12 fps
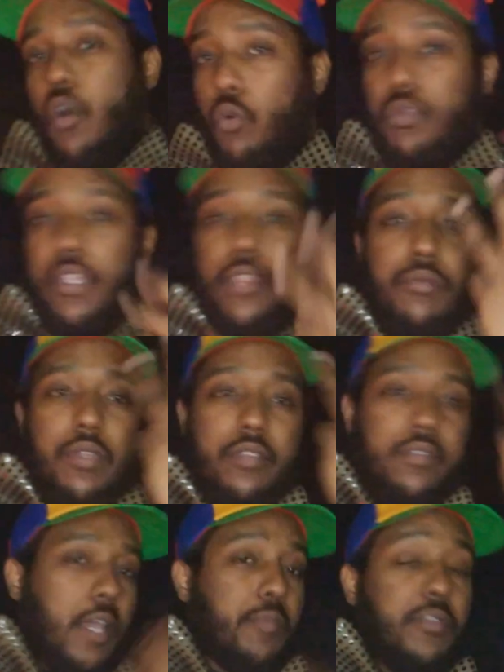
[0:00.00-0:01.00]
only 3
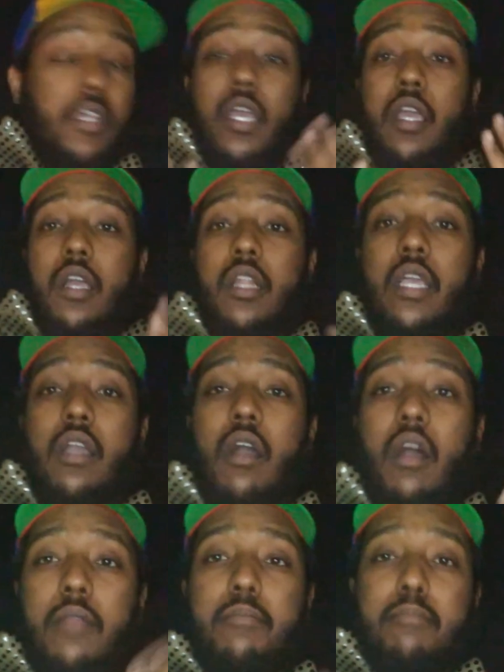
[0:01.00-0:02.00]
steps. Click
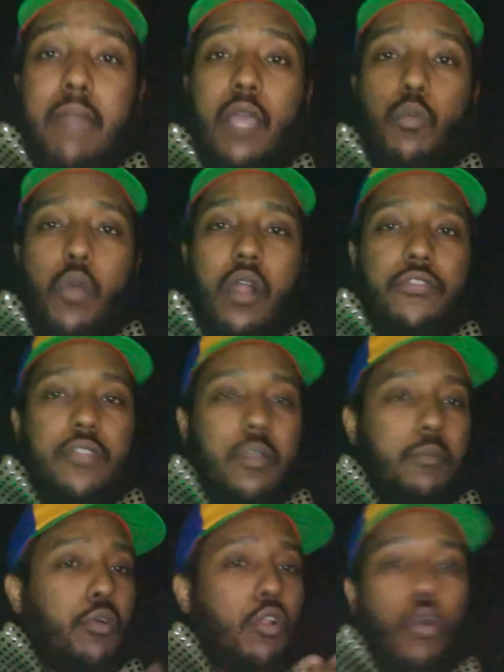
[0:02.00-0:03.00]
on my Wealth
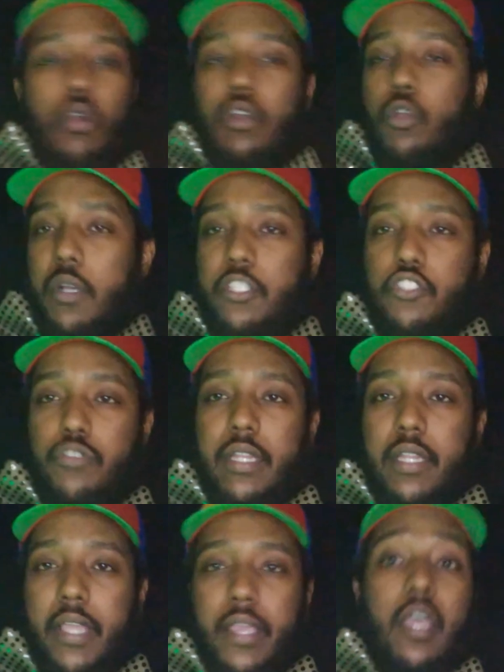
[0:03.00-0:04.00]
Simple or
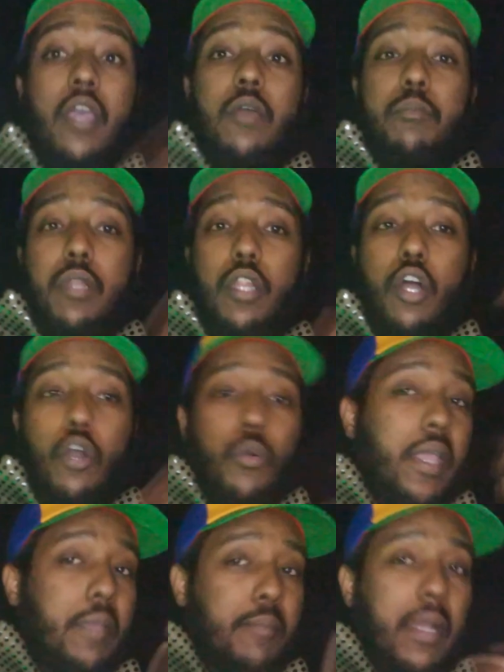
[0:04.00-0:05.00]
Questrade link
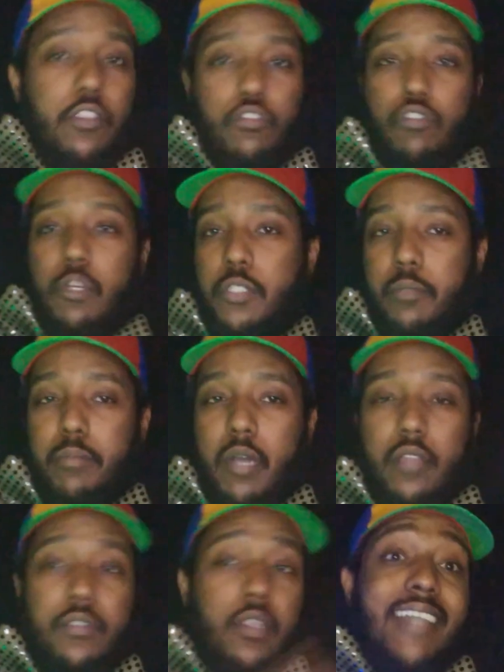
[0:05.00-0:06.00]
below in my description
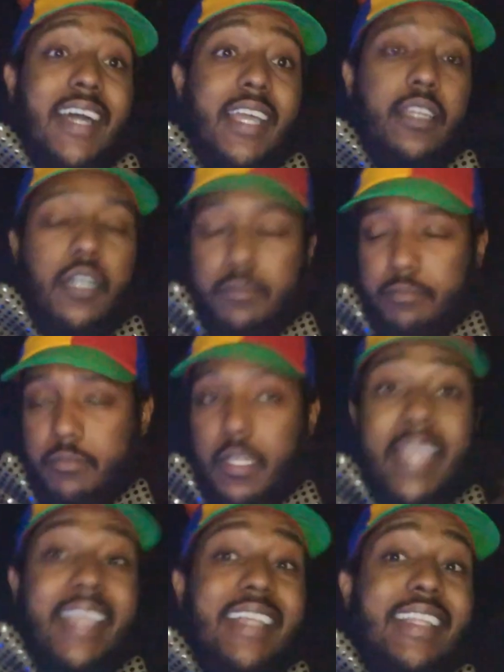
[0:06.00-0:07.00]
box. Sign up
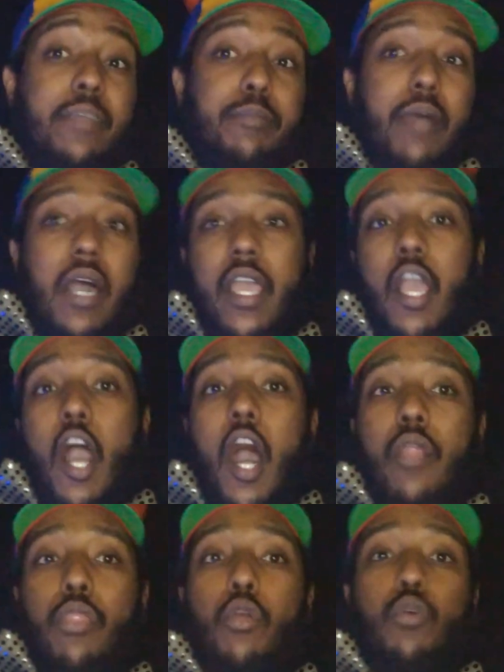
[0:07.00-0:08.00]
and click buy
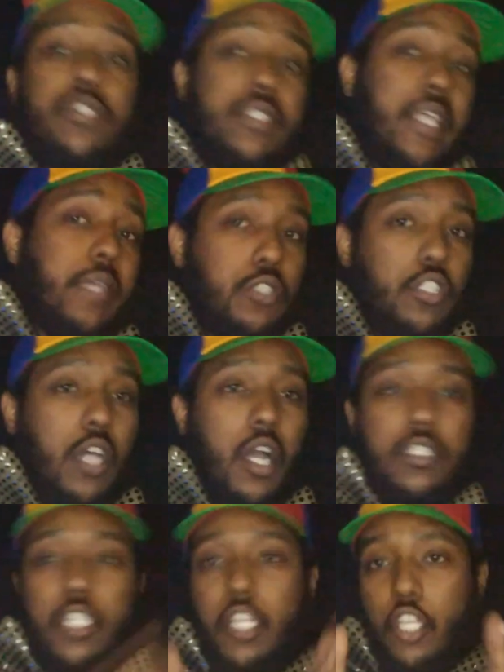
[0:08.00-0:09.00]
on those same
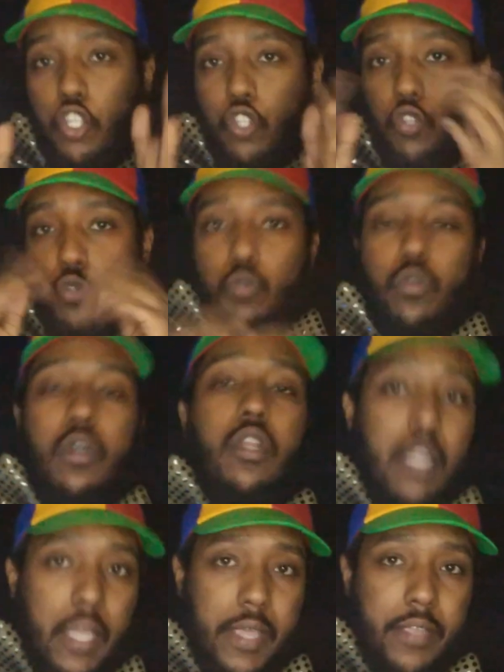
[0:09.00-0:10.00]
stocks you
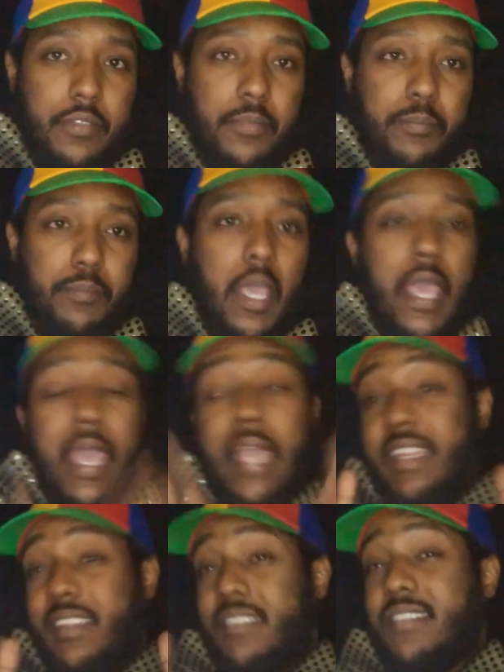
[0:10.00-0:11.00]
liked.
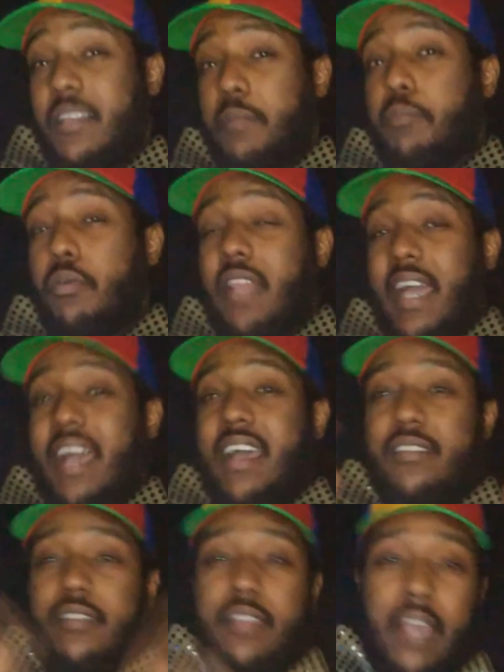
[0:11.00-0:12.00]
And it is simple
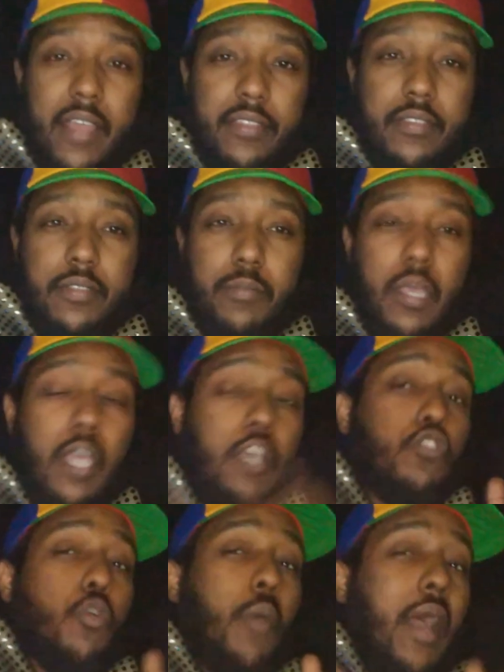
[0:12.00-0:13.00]
as that.
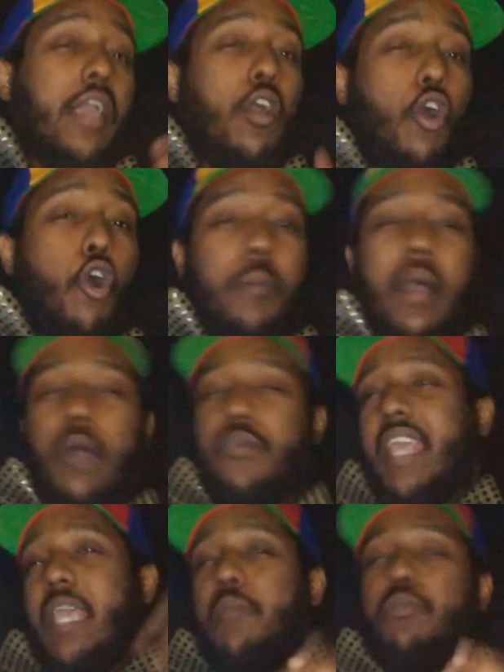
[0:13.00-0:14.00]
So I hope I
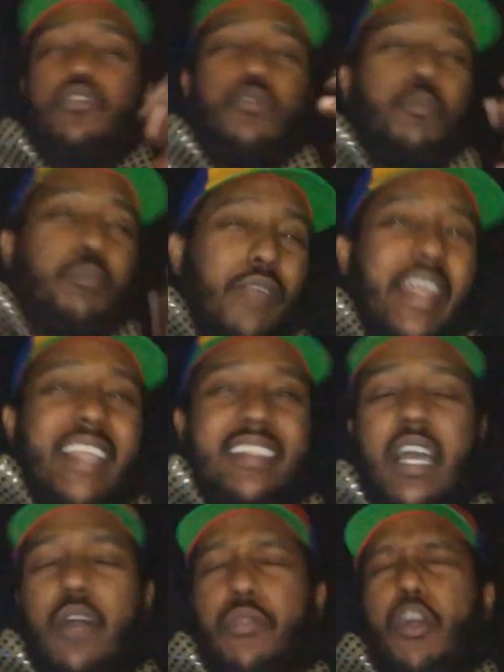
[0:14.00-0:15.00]
was able to break down